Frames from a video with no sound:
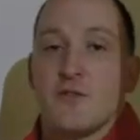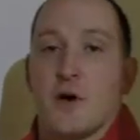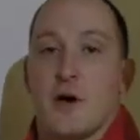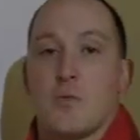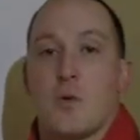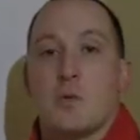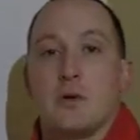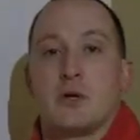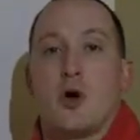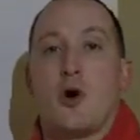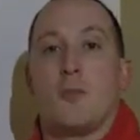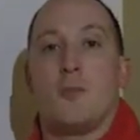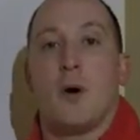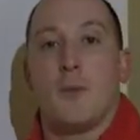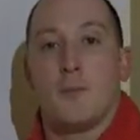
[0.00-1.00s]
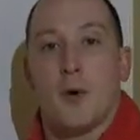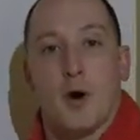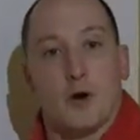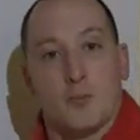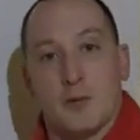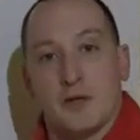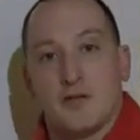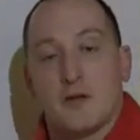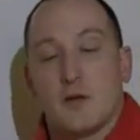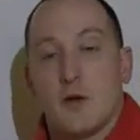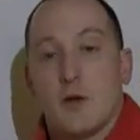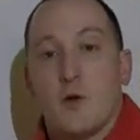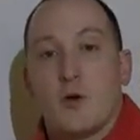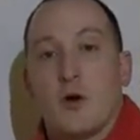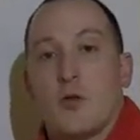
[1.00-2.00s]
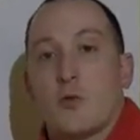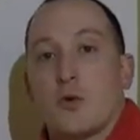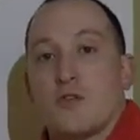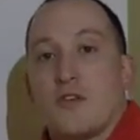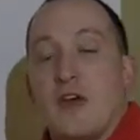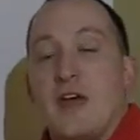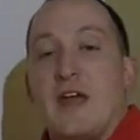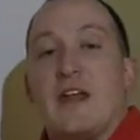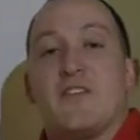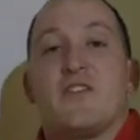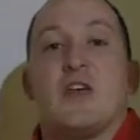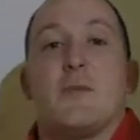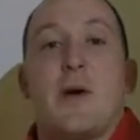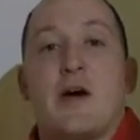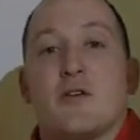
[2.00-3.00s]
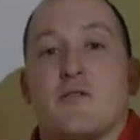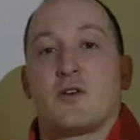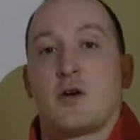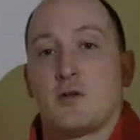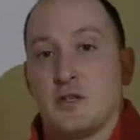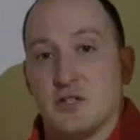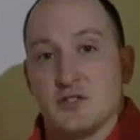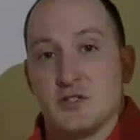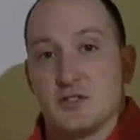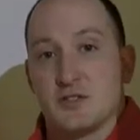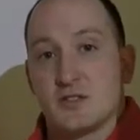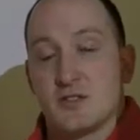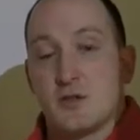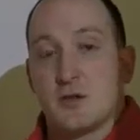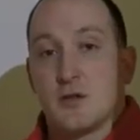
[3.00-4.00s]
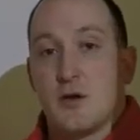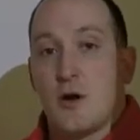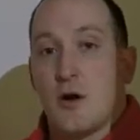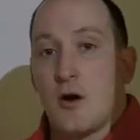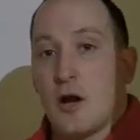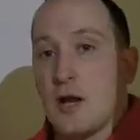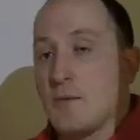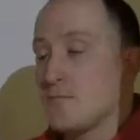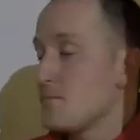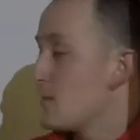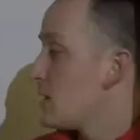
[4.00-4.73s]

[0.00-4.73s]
what we call bombardment, or in other words, it's the amount collisions. All right.